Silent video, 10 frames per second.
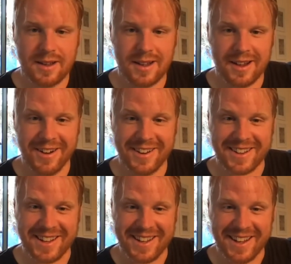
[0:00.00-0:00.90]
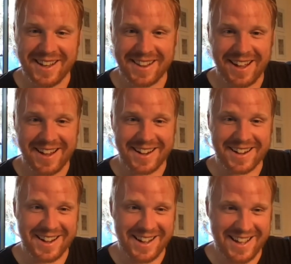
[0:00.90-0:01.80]
Honestly, it's like
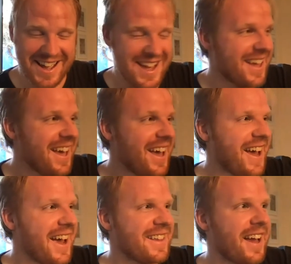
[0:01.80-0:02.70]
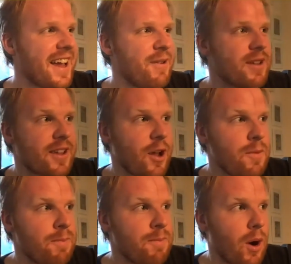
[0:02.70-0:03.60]
it was so
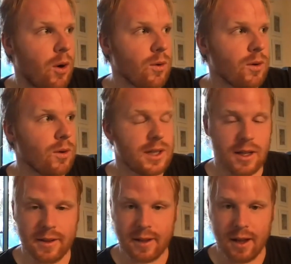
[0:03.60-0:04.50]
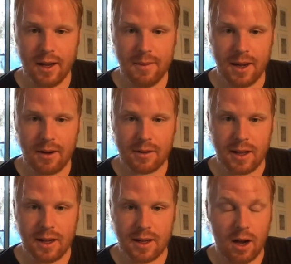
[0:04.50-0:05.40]
bold at the time. I was
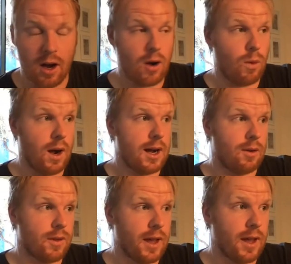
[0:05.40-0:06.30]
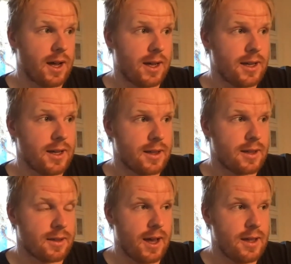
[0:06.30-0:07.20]
like, oh wow, that is
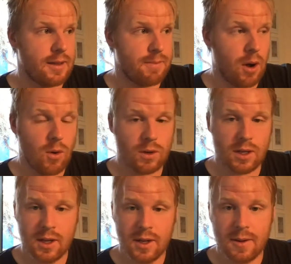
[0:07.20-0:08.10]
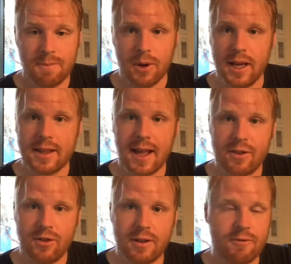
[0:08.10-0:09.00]
bold. But it's
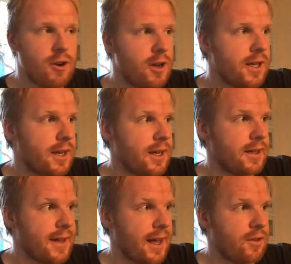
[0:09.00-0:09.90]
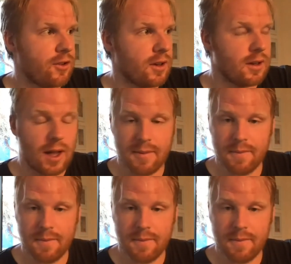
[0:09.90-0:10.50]
actually really intelligent, like